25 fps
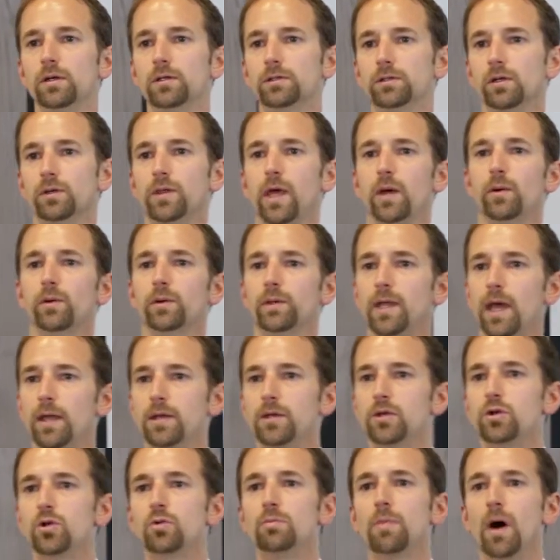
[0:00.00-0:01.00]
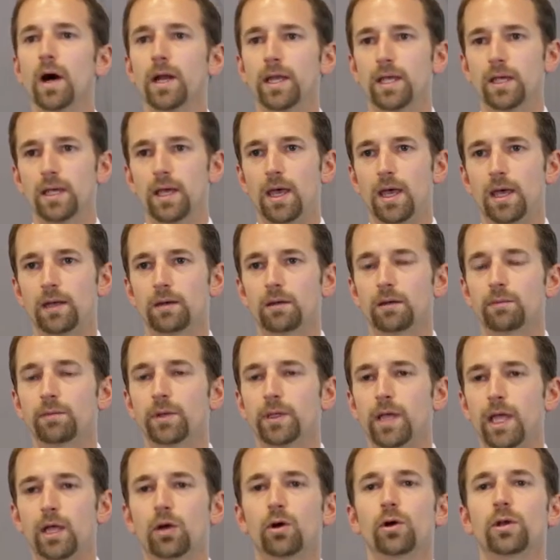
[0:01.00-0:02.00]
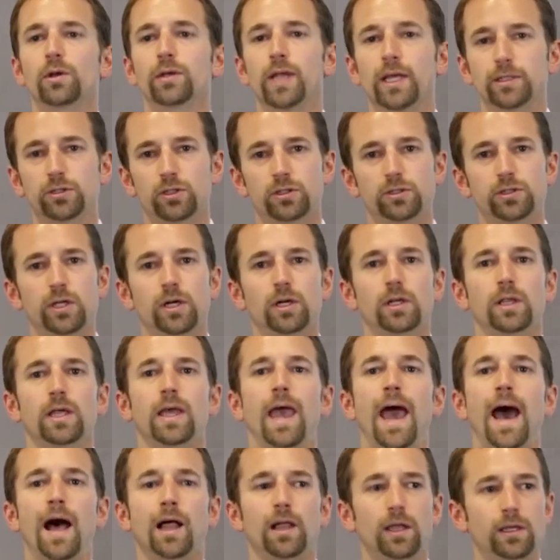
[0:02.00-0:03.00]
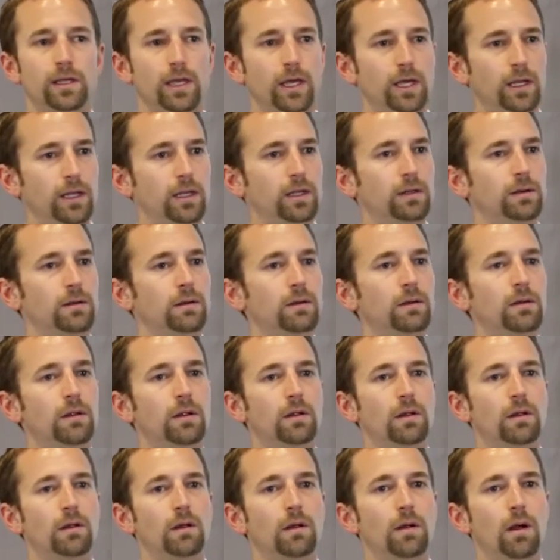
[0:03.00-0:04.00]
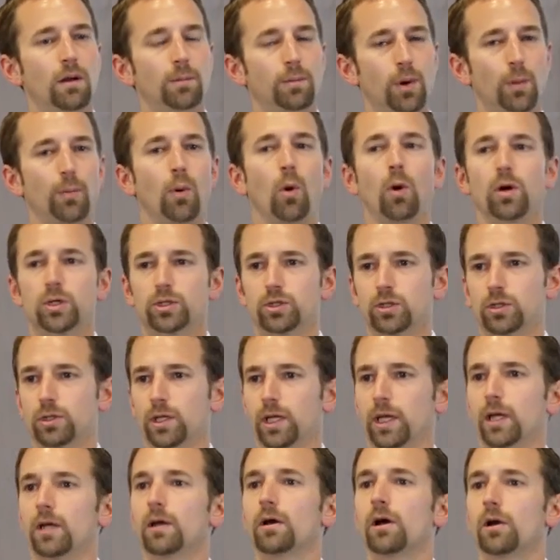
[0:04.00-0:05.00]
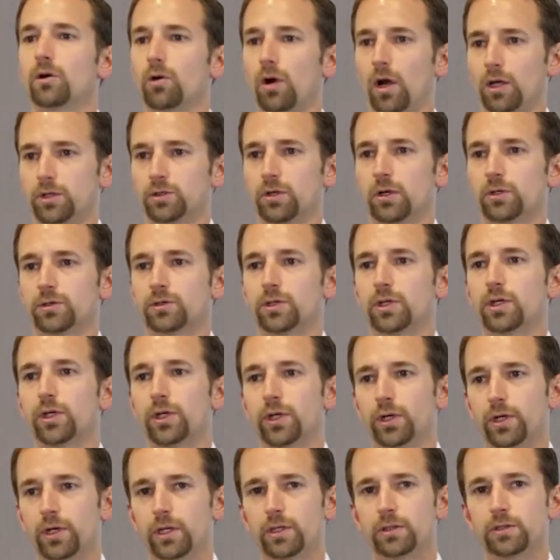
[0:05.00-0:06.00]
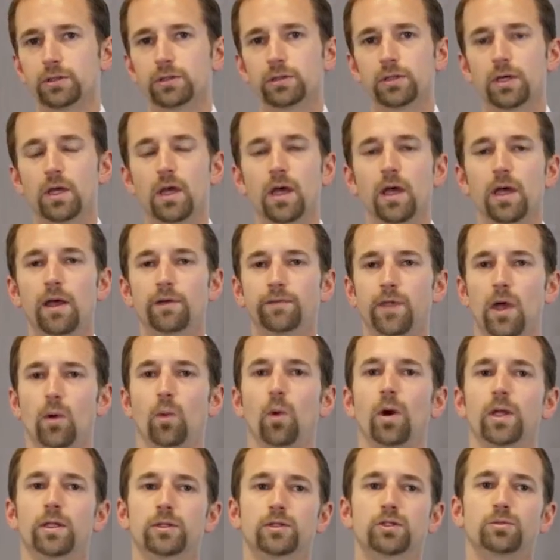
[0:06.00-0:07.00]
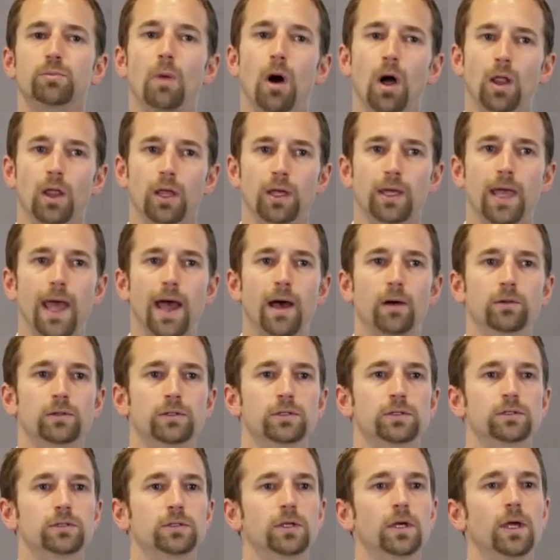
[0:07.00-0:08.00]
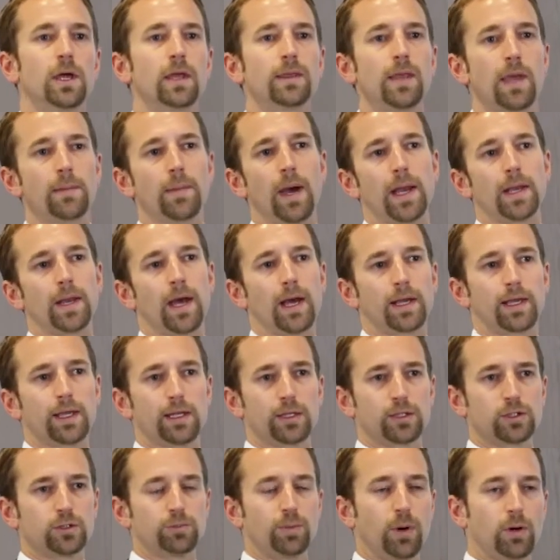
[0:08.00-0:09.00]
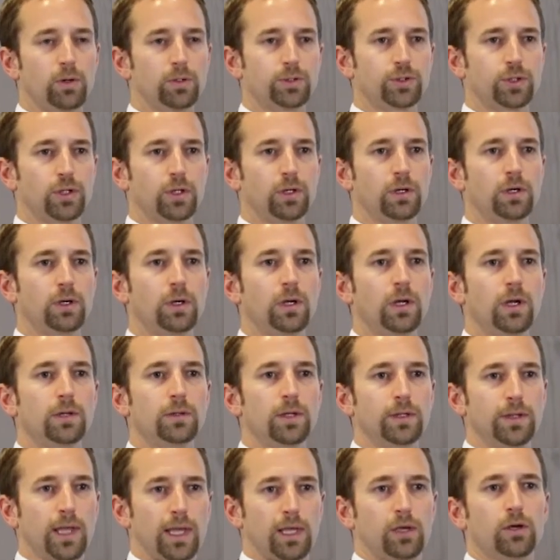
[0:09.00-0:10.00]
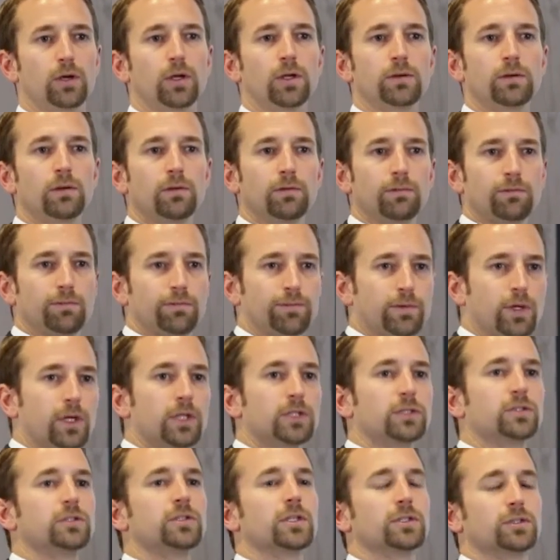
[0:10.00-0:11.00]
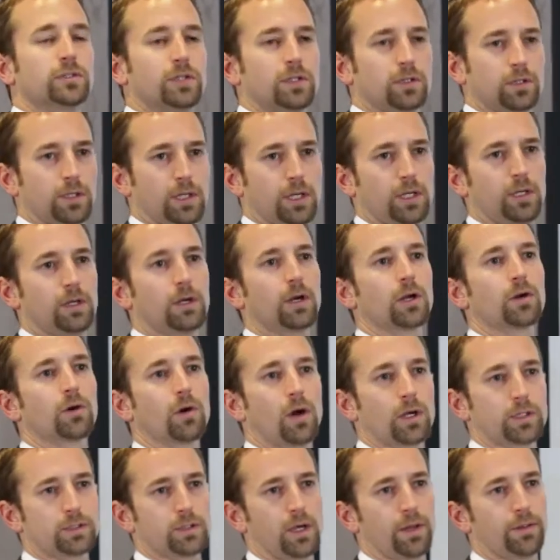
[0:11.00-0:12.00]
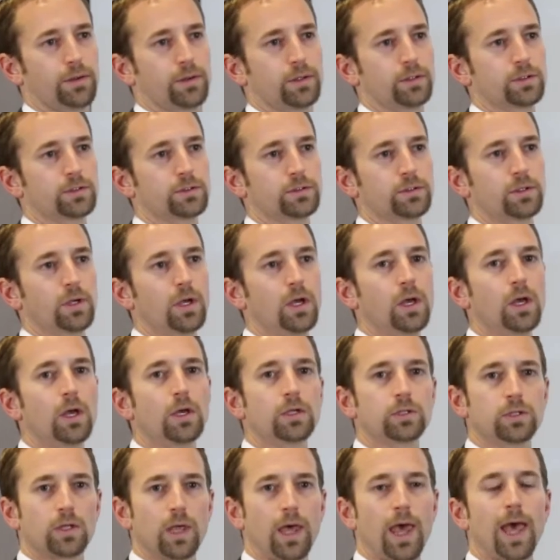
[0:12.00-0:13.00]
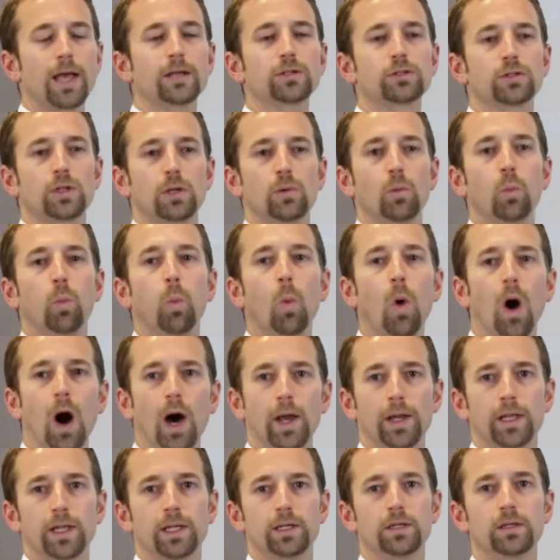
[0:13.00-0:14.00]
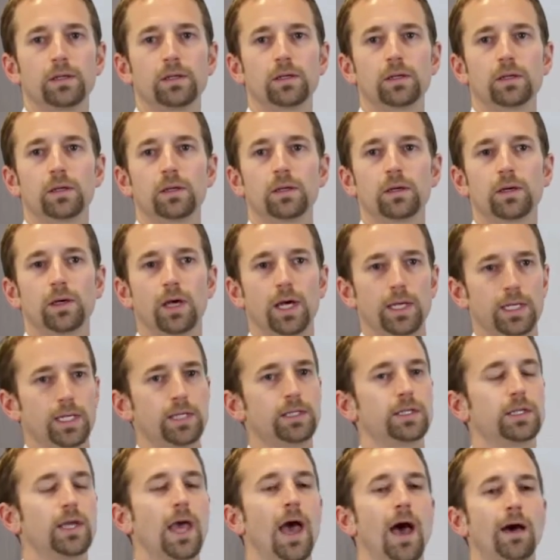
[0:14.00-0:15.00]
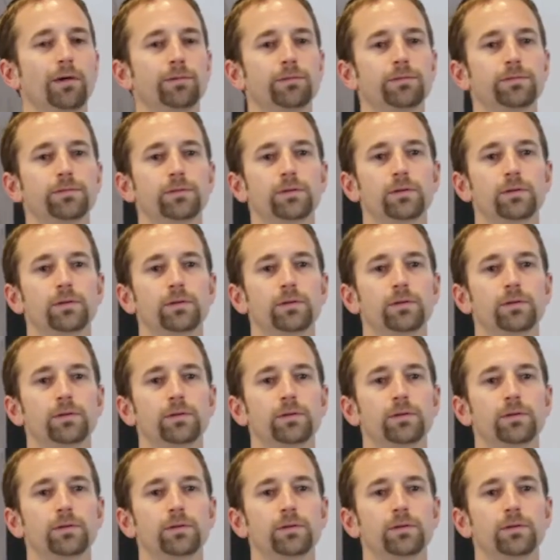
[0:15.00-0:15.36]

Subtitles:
So they would get new money in, but they couldn't necessarily allocate it proportionally across all securities. They won small accounts, they might not get exposure that they could consistently across others. So they actually wanted an ETF.